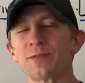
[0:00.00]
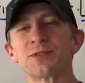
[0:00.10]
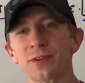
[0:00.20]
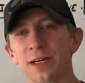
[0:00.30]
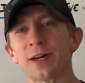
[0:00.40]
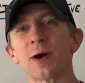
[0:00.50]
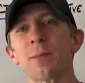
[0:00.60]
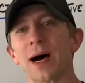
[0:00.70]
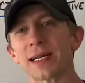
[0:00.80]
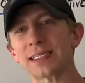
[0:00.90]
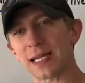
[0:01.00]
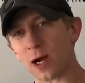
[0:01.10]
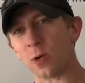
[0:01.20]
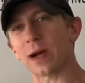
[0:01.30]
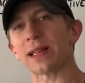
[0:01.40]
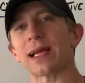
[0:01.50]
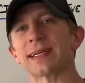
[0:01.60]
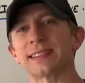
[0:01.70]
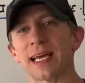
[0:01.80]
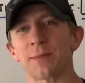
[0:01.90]
treated our bodies not quite like
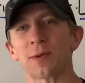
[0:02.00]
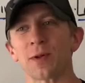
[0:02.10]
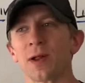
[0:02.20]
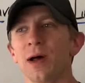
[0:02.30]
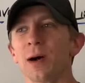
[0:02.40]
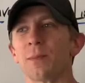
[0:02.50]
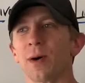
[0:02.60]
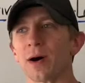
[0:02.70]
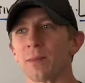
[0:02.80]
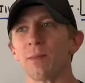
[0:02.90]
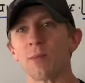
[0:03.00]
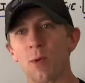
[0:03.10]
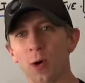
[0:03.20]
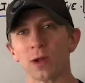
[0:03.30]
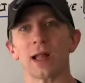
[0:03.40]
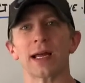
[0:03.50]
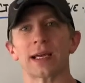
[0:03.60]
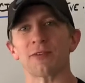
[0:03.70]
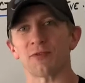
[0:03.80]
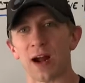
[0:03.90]
a temple, but more like
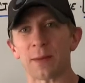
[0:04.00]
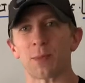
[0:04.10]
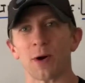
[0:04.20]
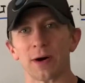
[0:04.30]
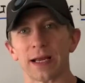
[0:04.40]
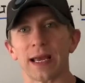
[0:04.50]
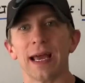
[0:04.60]
a frat party.